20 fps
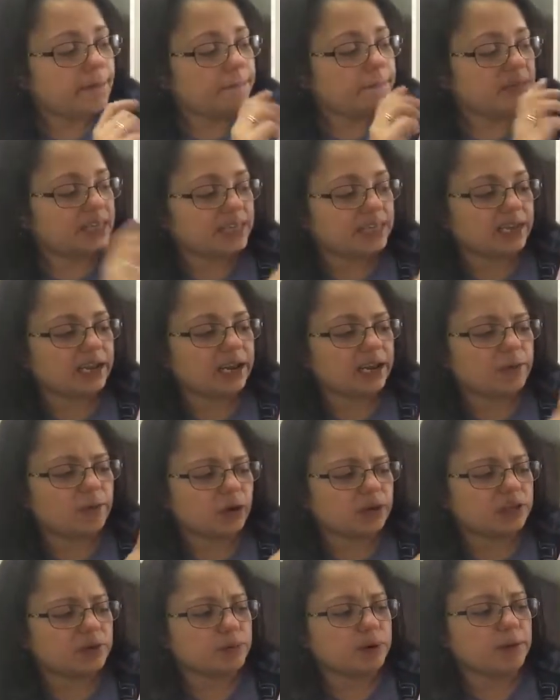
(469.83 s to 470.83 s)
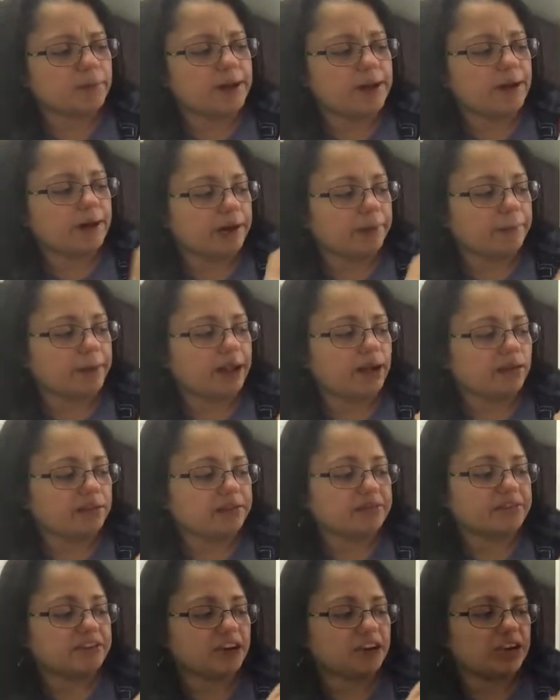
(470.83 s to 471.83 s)
particularly ones when I'm out and about,
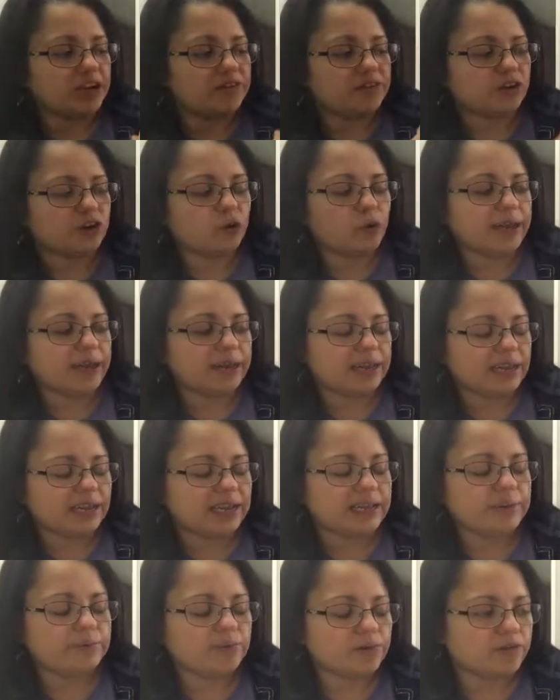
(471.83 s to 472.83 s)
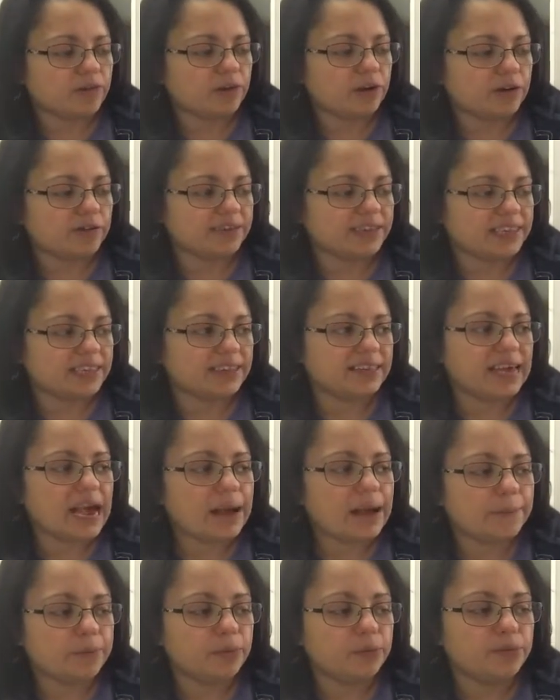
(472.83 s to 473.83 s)
so I don't have to keep referring to the
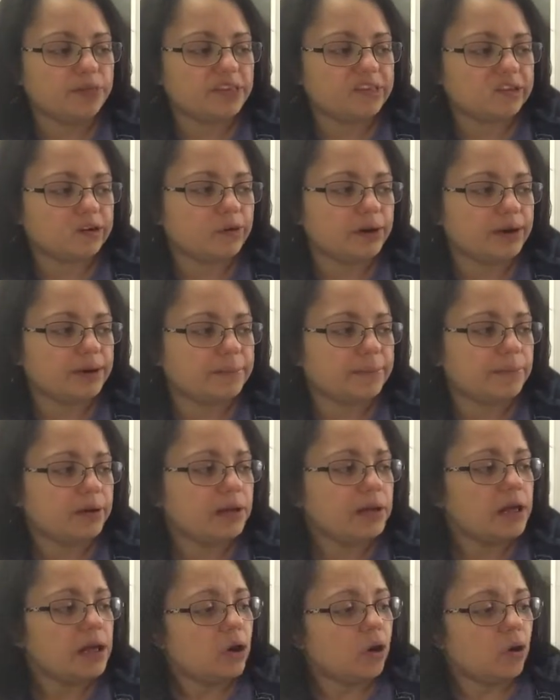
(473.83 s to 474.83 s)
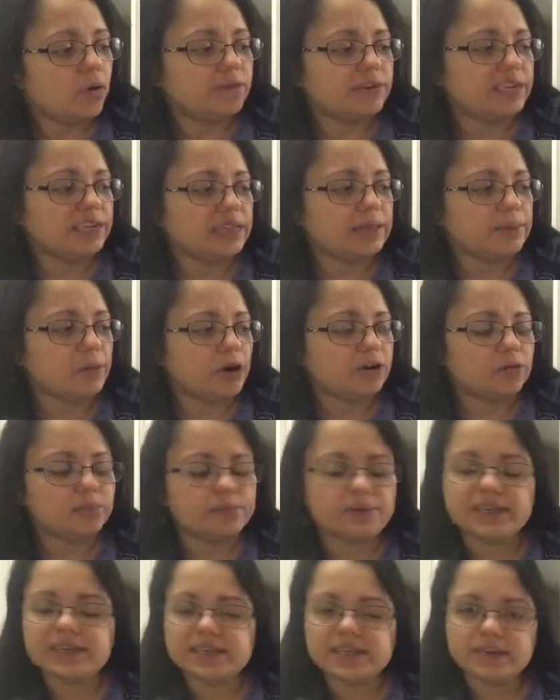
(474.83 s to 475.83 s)
app all the time. Obviously, there might not
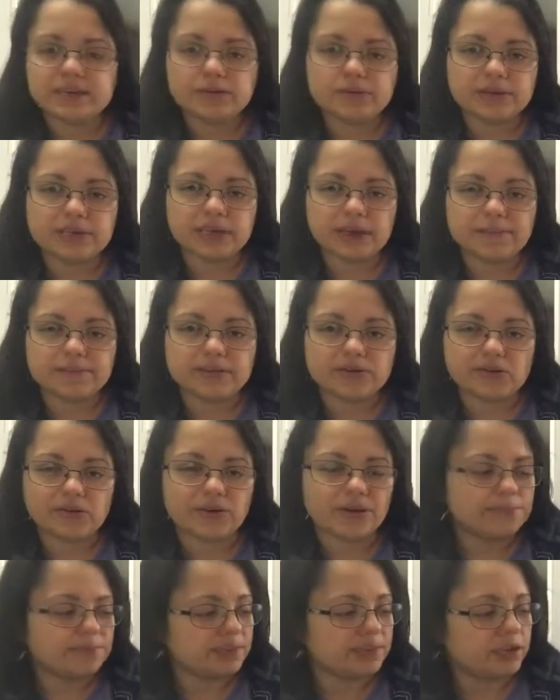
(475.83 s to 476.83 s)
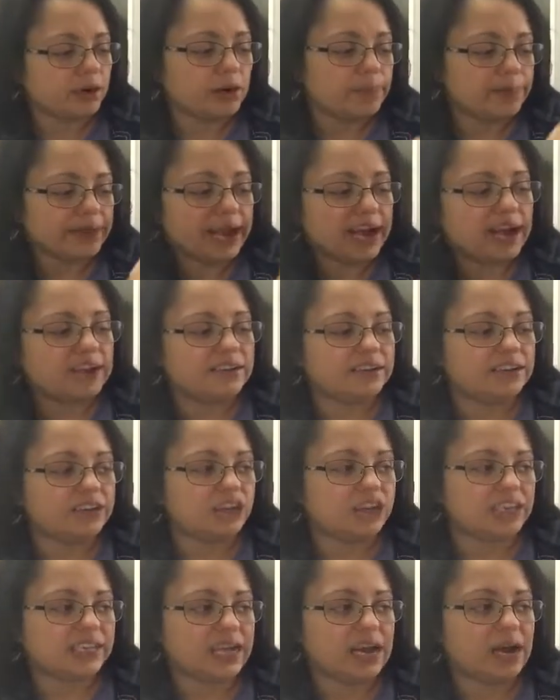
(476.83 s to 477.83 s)
be signal sometimes, so it'd be handy
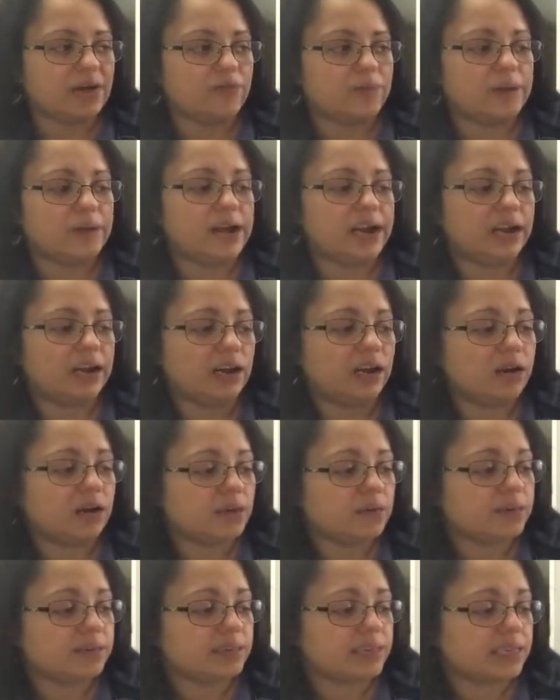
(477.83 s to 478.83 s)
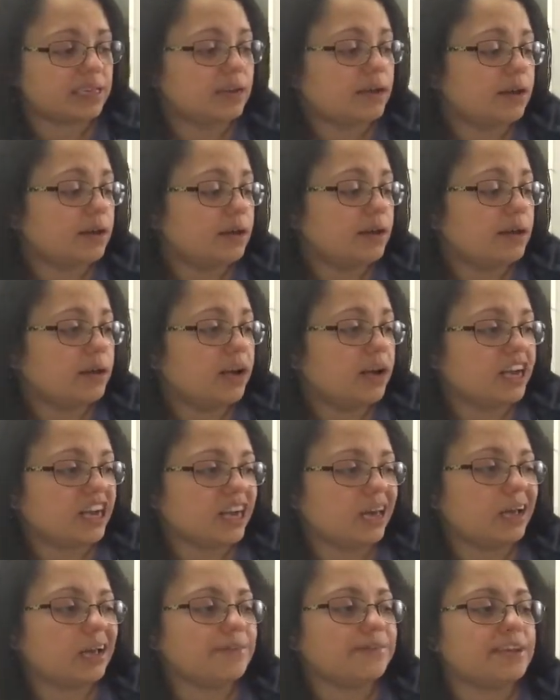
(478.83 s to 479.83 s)
just to have them at a glance.
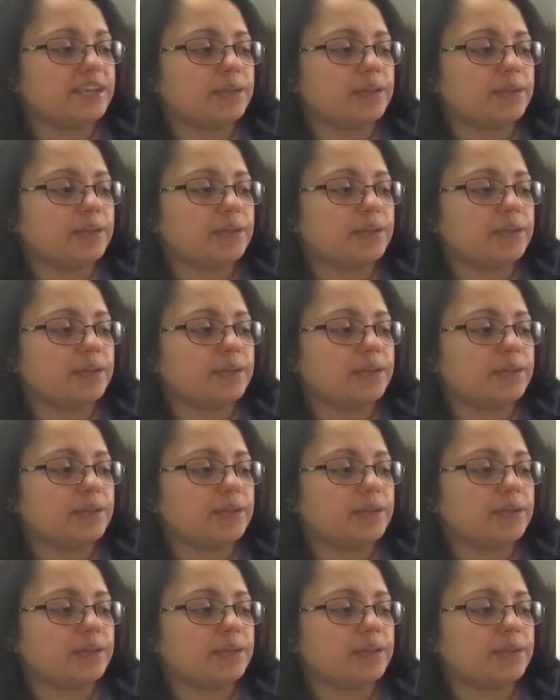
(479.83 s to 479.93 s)
Again,